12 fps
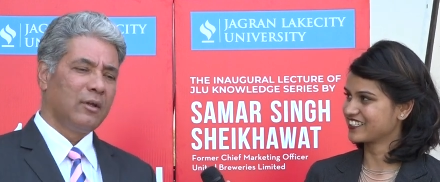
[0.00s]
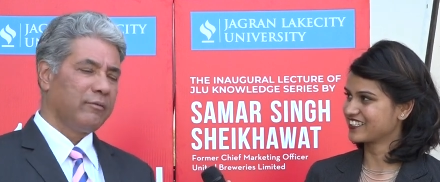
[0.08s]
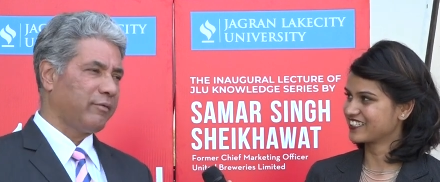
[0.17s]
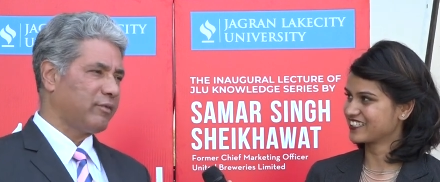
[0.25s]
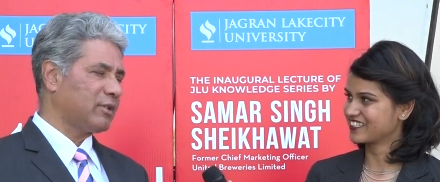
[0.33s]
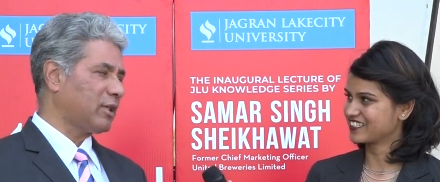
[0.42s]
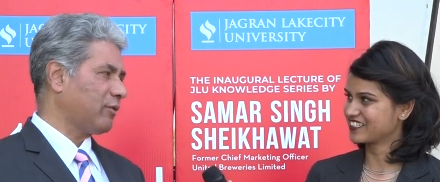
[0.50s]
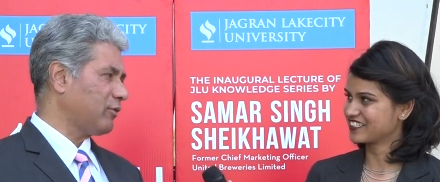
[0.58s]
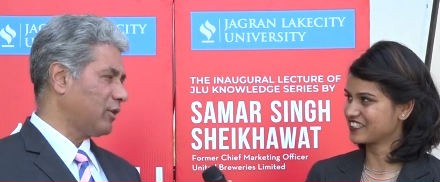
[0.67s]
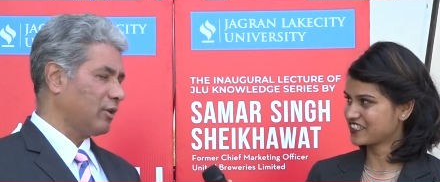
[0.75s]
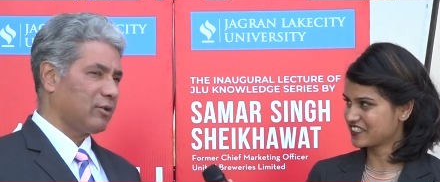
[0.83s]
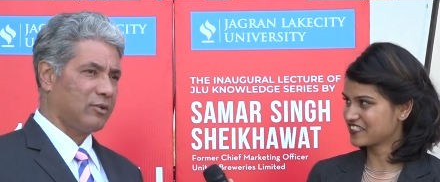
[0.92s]

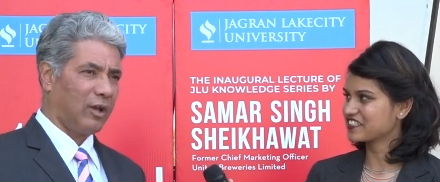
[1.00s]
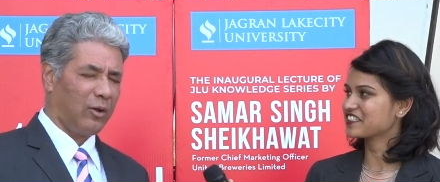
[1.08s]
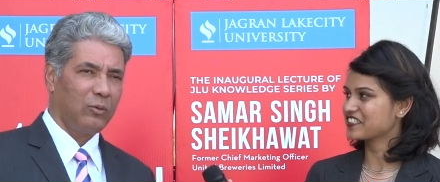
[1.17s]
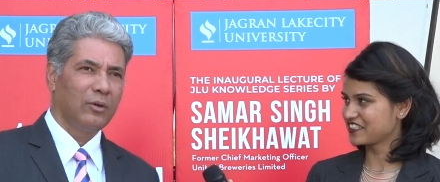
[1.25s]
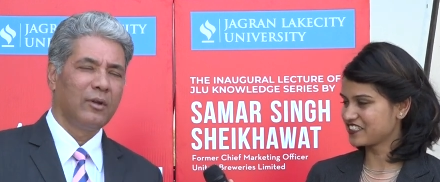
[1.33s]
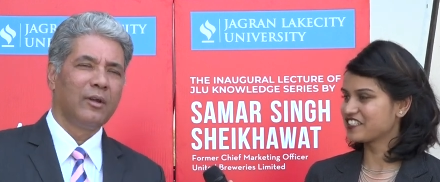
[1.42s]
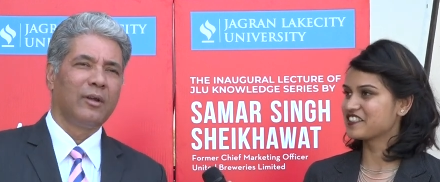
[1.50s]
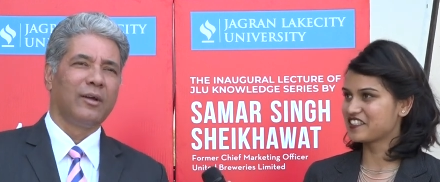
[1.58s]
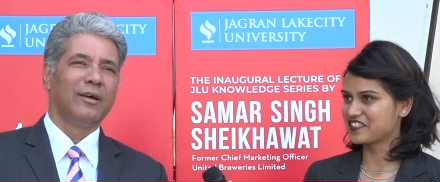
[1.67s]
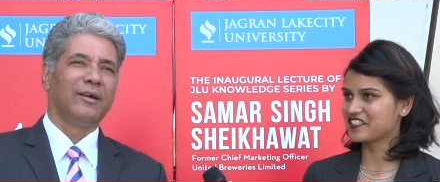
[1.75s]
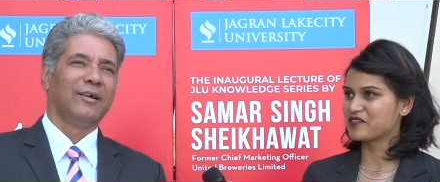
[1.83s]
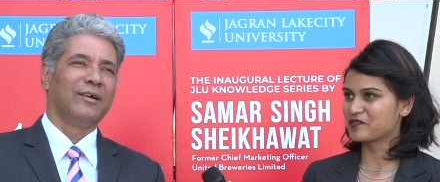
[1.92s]
Speaker 1: 57 years now.
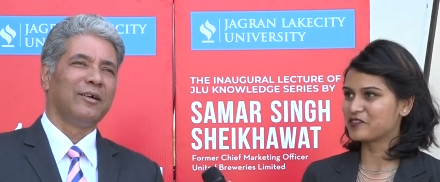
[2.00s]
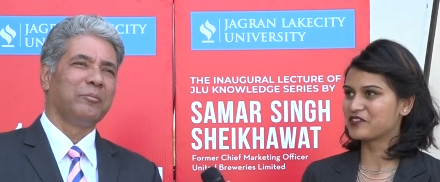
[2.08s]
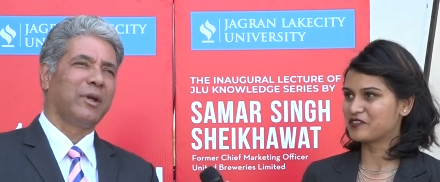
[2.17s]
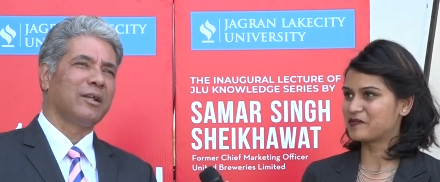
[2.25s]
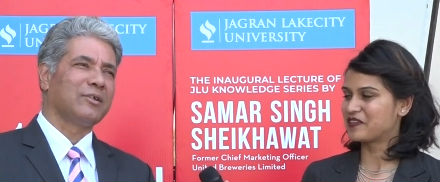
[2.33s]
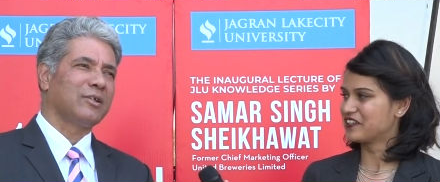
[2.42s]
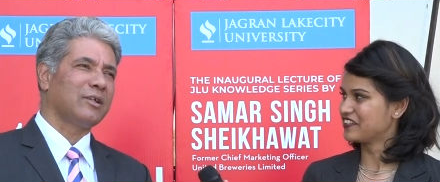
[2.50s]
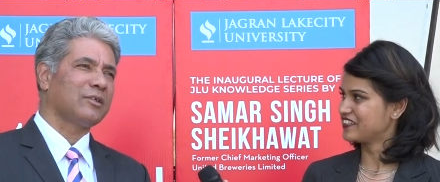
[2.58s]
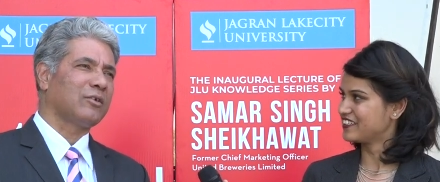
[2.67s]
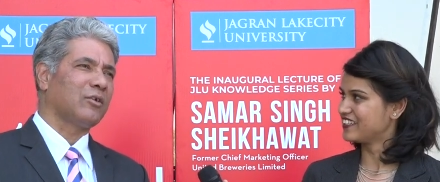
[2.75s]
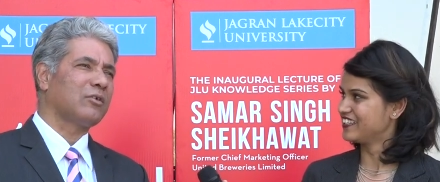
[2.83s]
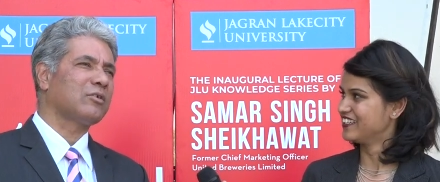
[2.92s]
Um, and
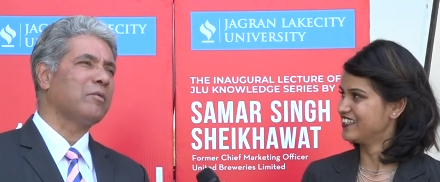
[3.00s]
she's got